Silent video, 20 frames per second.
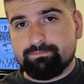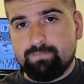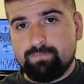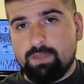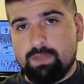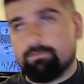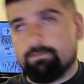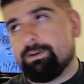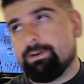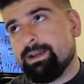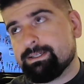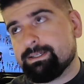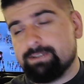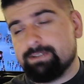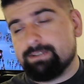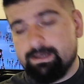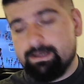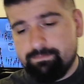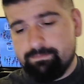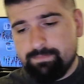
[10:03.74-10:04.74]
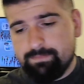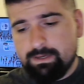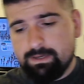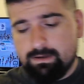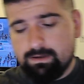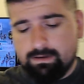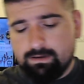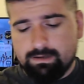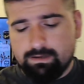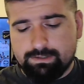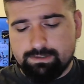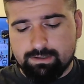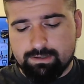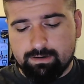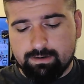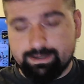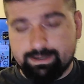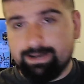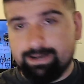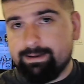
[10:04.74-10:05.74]
for next time, so I'll
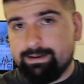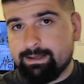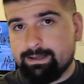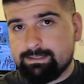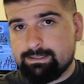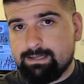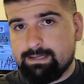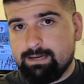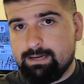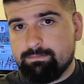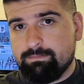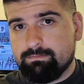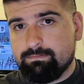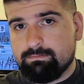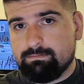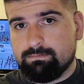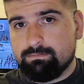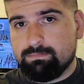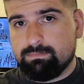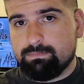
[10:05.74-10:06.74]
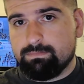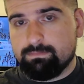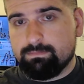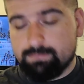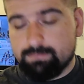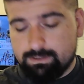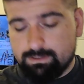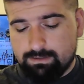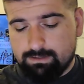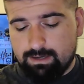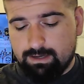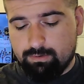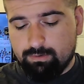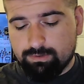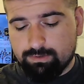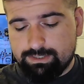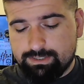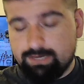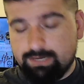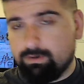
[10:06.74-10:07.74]
get it next time. I won't
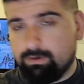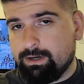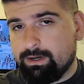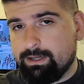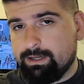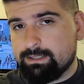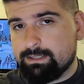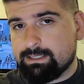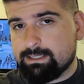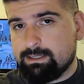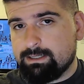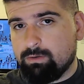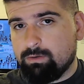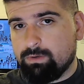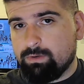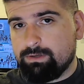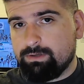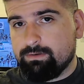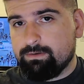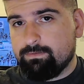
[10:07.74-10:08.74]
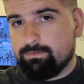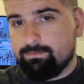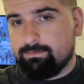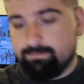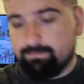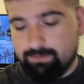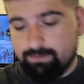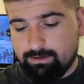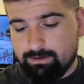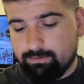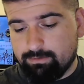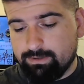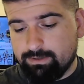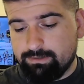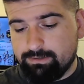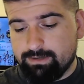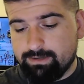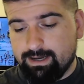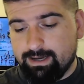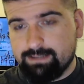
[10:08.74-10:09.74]
say what it is because I don't want you
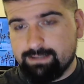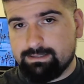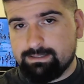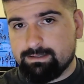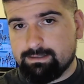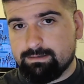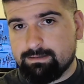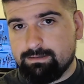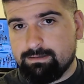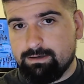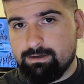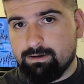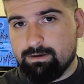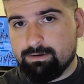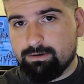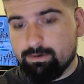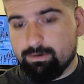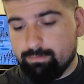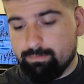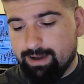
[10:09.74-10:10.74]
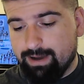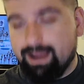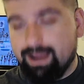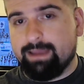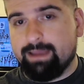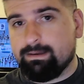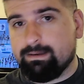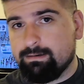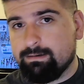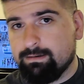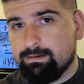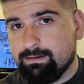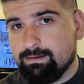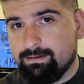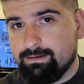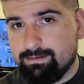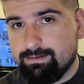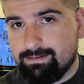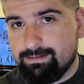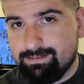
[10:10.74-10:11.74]
guys to go buy it
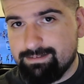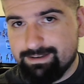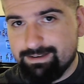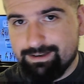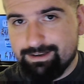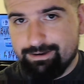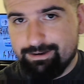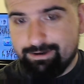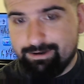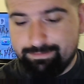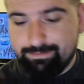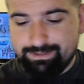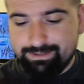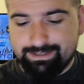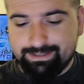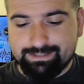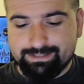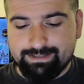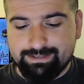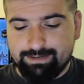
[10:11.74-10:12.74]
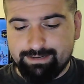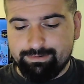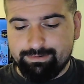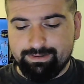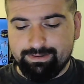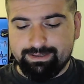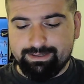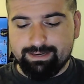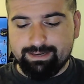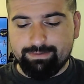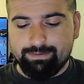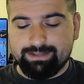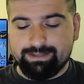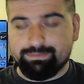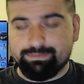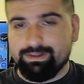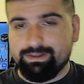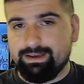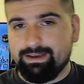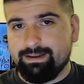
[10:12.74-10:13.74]
on me, because I really can't wait to
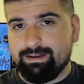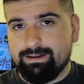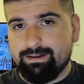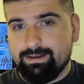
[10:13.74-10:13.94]
play it.